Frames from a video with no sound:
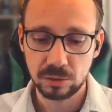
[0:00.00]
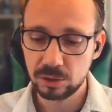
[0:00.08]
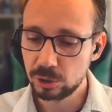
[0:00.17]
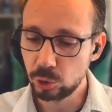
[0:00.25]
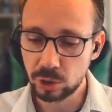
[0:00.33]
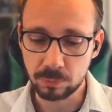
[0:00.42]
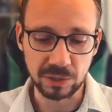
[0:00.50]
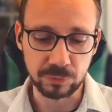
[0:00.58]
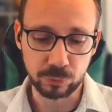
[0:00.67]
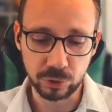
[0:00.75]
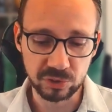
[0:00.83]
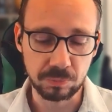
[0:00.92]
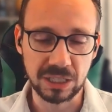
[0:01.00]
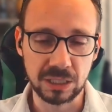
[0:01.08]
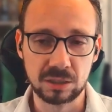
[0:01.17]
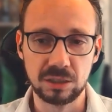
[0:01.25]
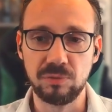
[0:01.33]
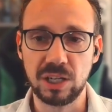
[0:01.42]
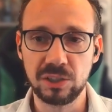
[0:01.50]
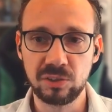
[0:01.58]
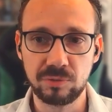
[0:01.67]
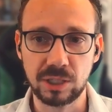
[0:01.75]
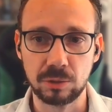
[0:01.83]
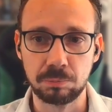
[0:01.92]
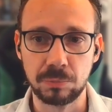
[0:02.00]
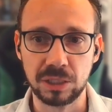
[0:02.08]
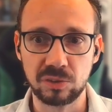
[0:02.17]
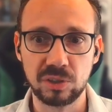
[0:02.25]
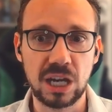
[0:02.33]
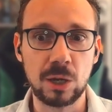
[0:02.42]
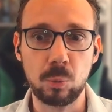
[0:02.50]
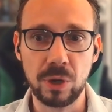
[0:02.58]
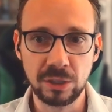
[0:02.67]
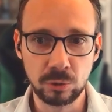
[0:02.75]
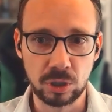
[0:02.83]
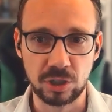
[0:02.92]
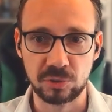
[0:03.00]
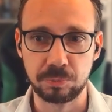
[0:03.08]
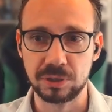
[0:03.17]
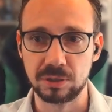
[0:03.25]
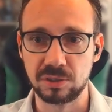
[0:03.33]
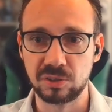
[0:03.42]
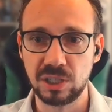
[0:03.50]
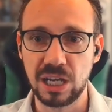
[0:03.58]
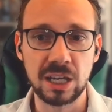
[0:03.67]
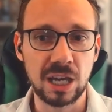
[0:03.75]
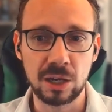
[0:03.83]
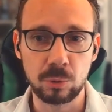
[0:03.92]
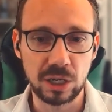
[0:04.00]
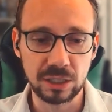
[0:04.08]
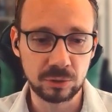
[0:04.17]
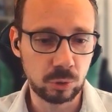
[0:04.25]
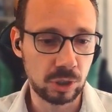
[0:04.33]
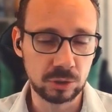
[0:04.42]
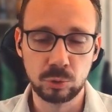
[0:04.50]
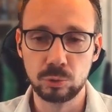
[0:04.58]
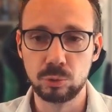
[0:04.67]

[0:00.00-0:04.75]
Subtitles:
during my first medical device developments, I went to hospitals. I talked to